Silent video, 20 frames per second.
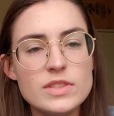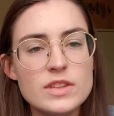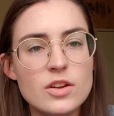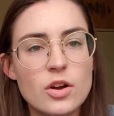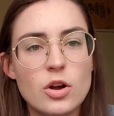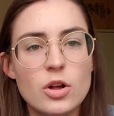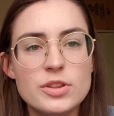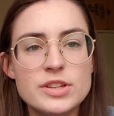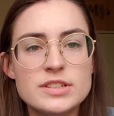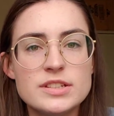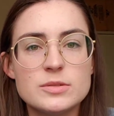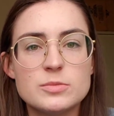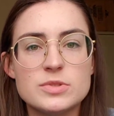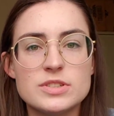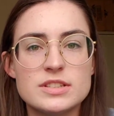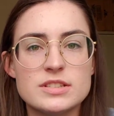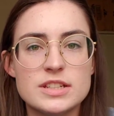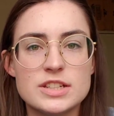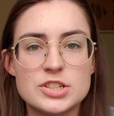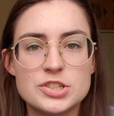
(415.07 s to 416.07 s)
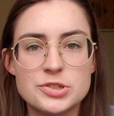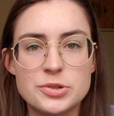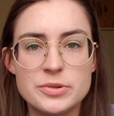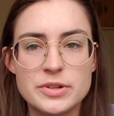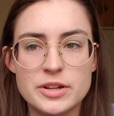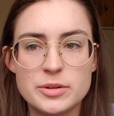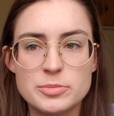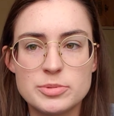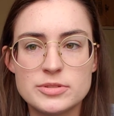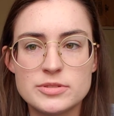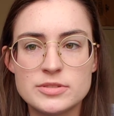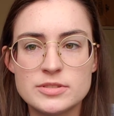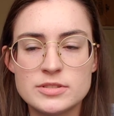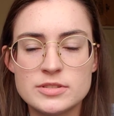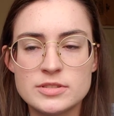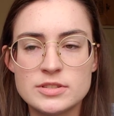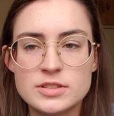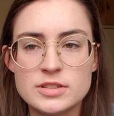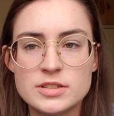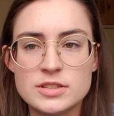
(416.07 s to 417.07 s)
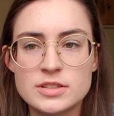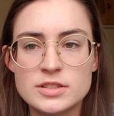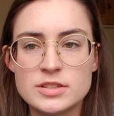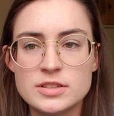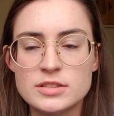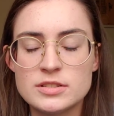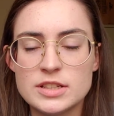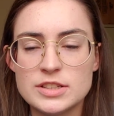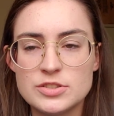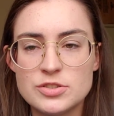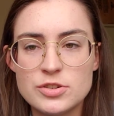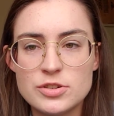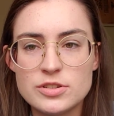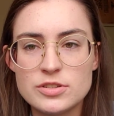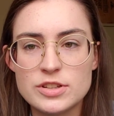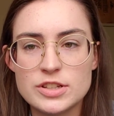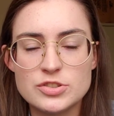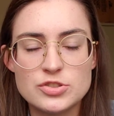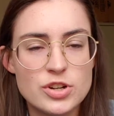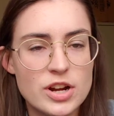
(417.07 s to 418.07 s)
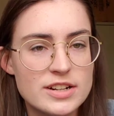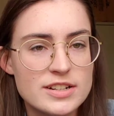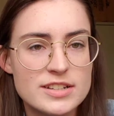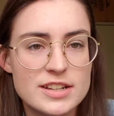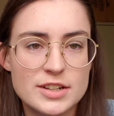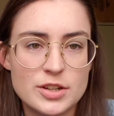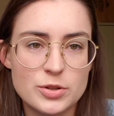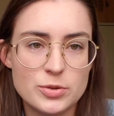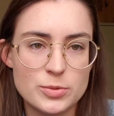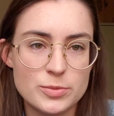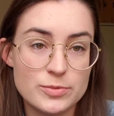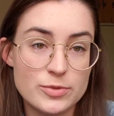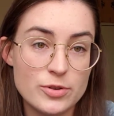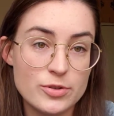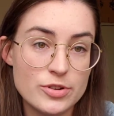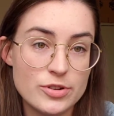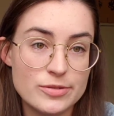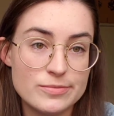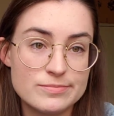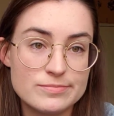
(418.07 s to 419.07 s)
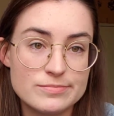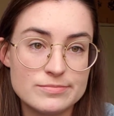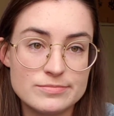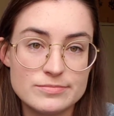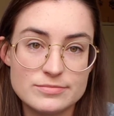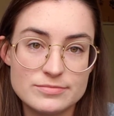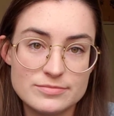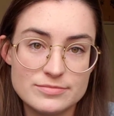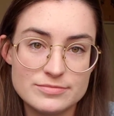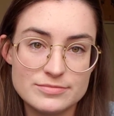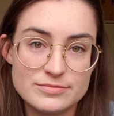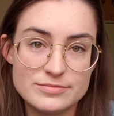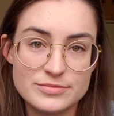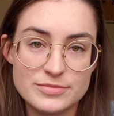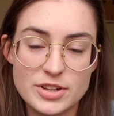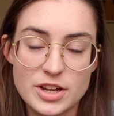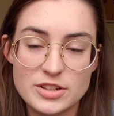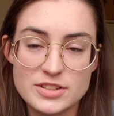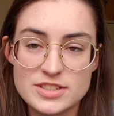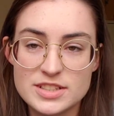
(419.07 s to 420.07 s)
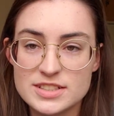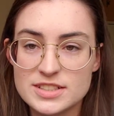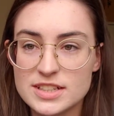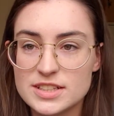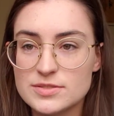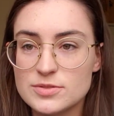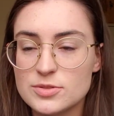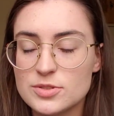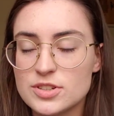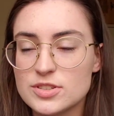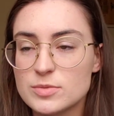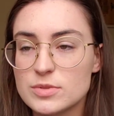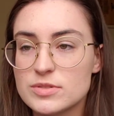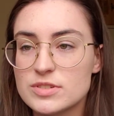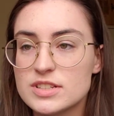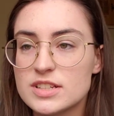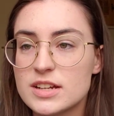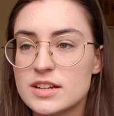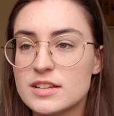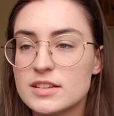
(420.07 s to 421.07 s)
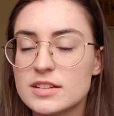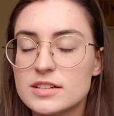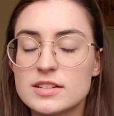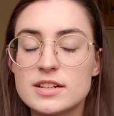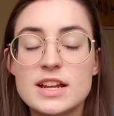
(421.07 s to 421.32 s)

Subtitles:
All they did was they showed up, they tried to take a group photo, unsuccessful because we were standing there,